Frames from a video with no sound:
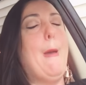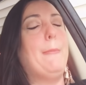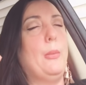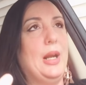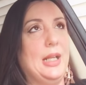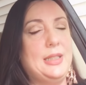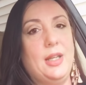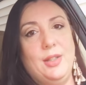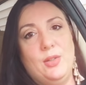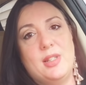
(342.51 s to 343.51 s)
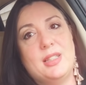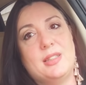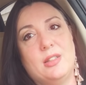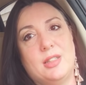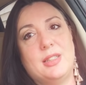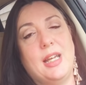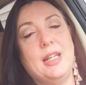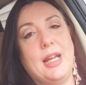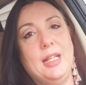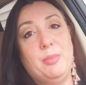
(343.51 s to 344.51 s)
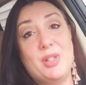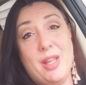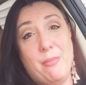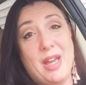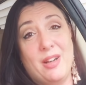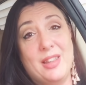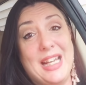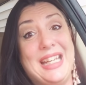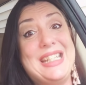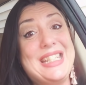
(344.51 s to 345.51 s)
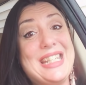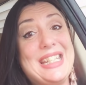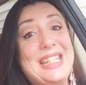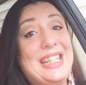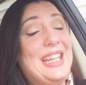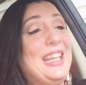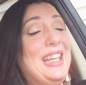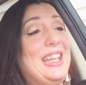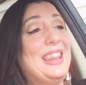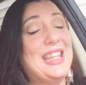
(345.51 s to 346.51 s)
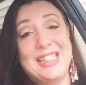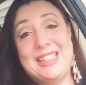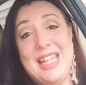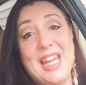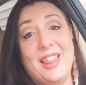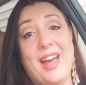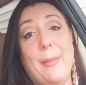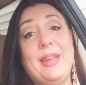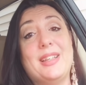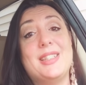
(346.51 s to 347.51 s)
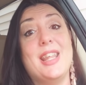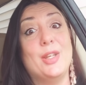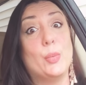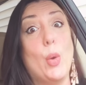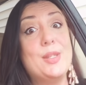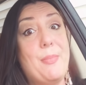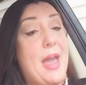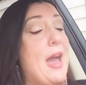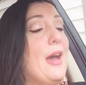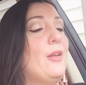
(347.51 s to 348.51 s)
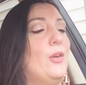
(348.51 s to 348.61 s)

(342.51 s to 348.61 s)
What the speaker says: But when I tell you this looks 90% better than it did, that's saying a lot because this was bad.